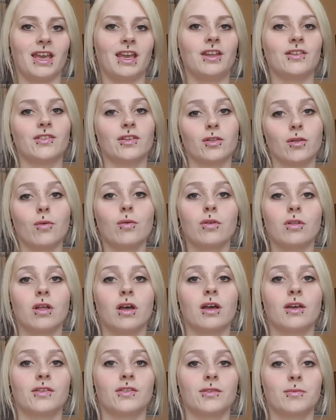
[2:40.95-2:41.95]
is the lower
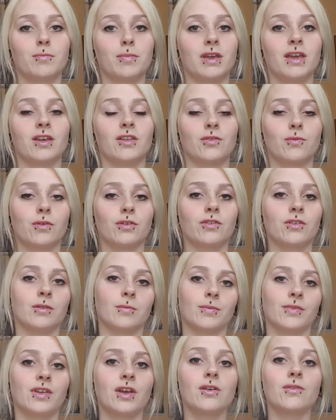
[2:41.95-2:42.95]
class being a threat to
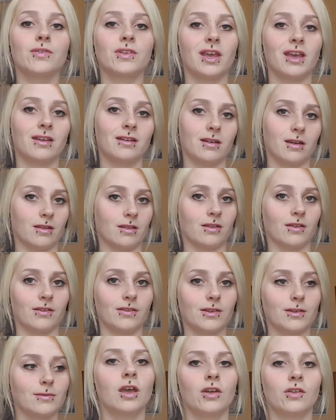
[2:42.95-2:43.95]
themselves and others.